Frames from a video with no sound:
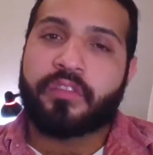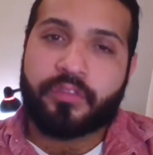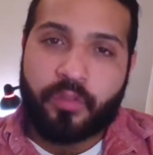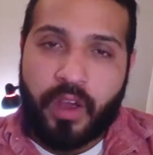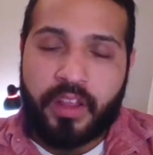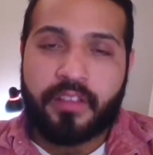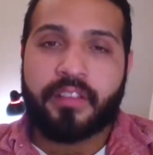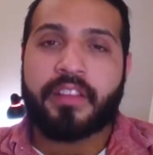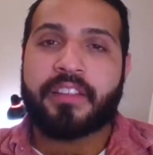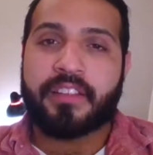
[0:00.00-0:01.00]
quite
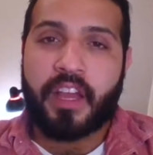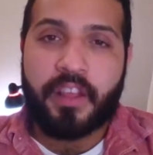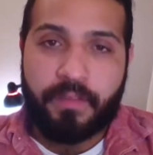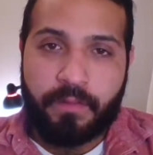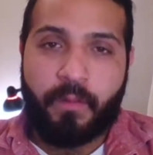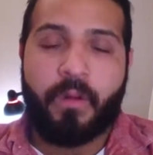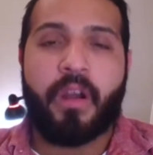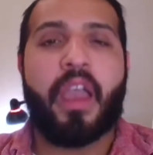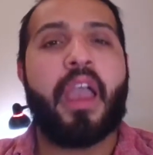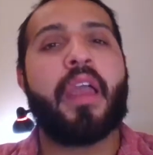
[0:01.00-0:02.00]
easily study
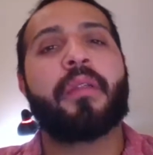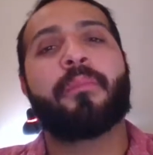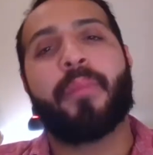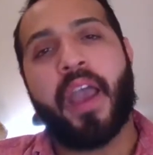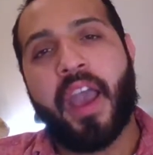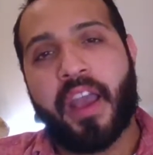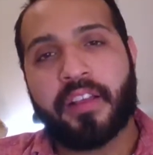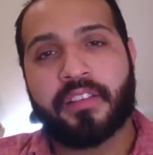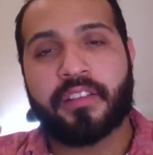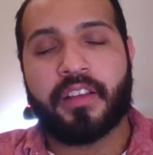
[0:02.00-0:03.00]
for and
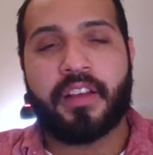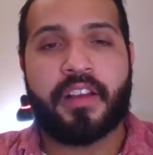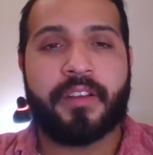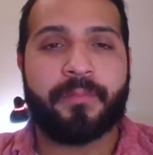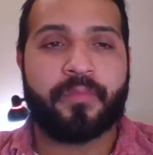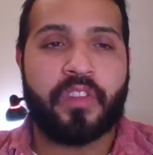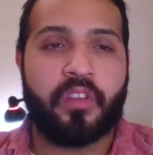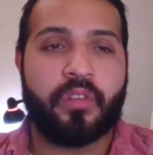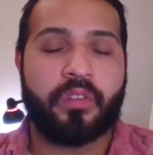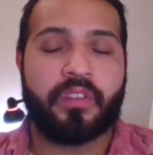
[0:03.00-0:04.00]
pass the
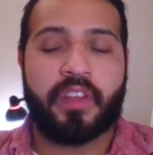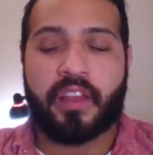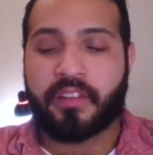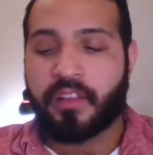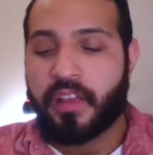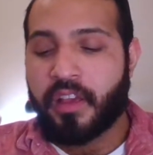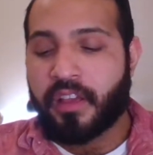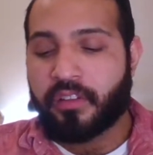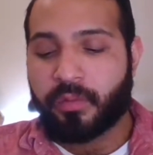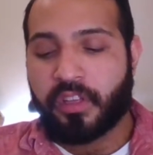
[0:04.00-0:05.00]
old test.
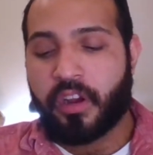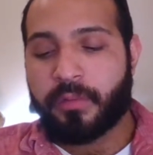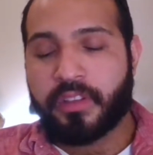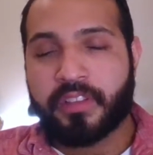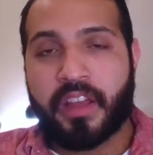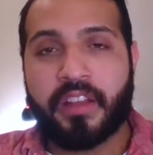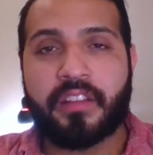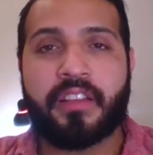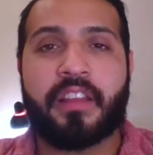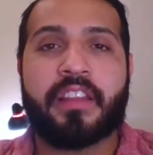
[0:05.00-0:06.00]
And so what the Army decided
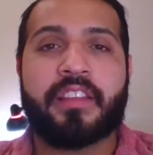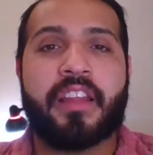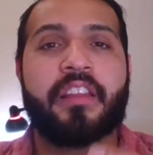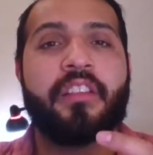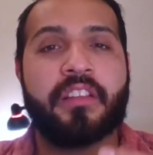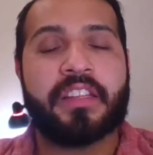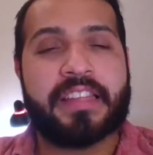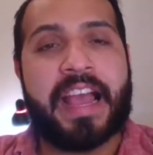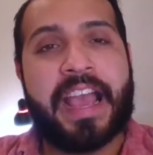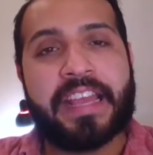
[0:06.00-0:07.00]
is they decided to
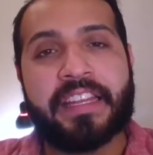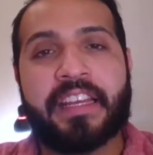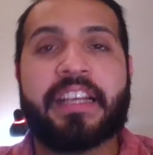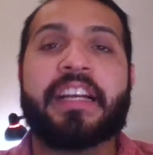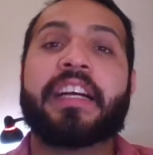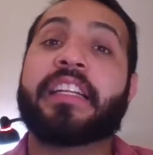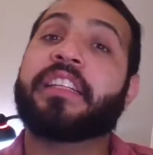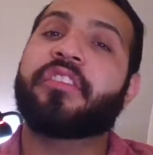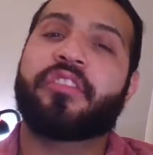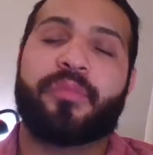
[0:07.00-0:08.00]
design an
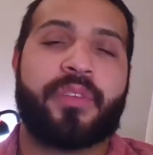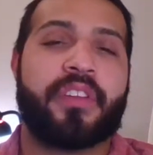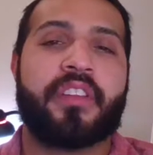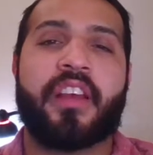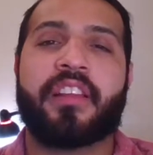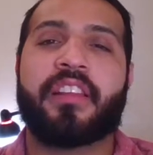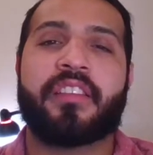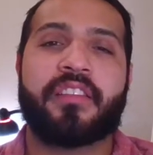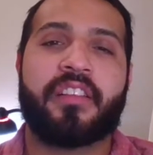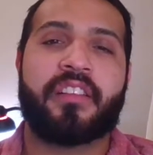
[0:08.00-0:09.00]
instrument, not
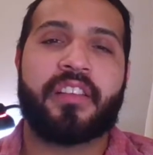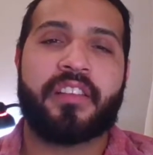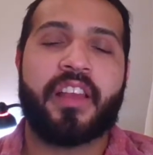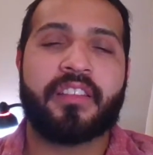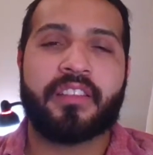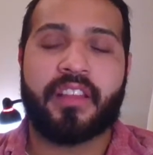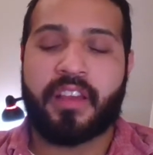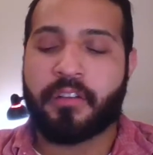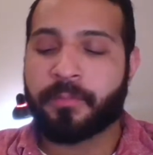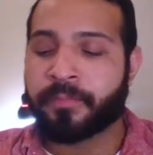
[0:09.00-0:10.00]
necessarily a test now,